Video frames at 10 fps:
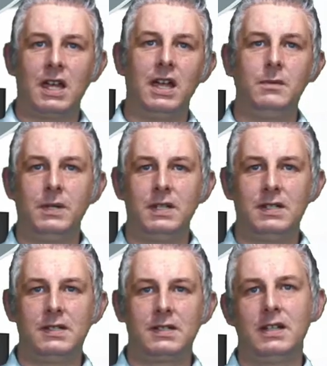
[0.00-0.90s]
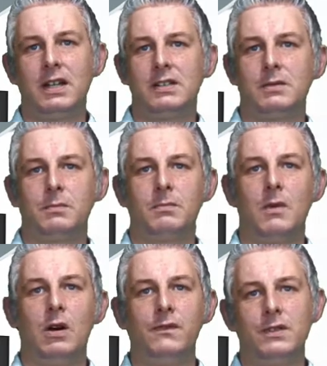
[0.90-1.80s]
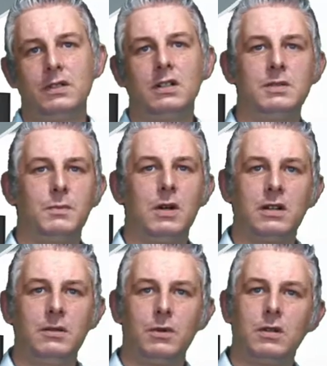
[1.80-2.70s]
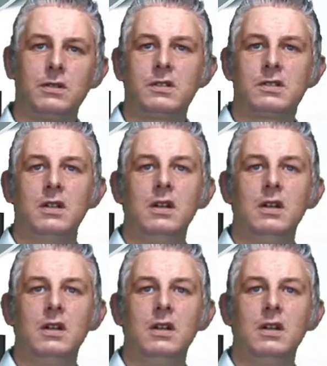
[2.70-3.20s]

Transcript: APT SKIDATA offers on its parking products,